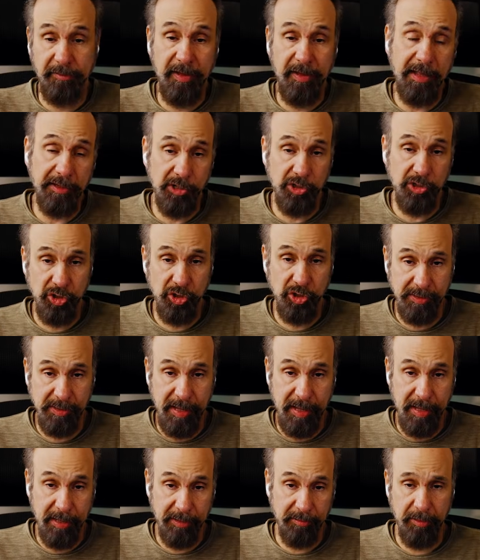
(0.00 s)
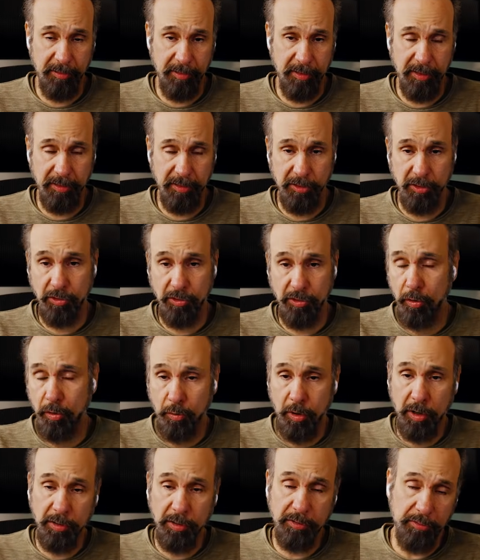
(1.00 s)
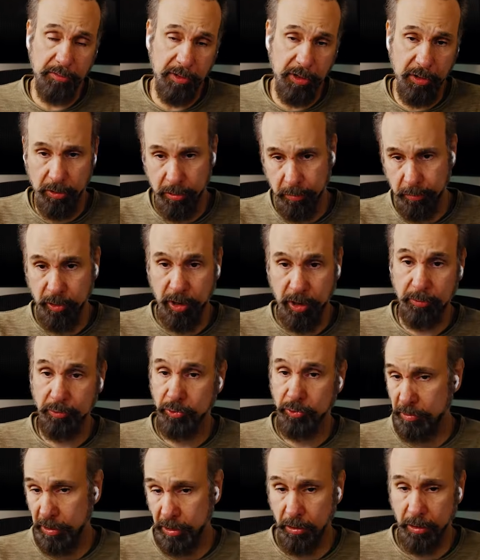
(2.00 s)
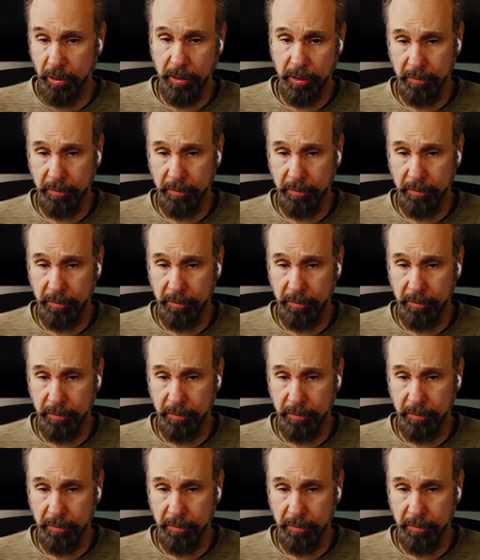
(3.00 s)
advantage is that you don't want recurrent problems to recur,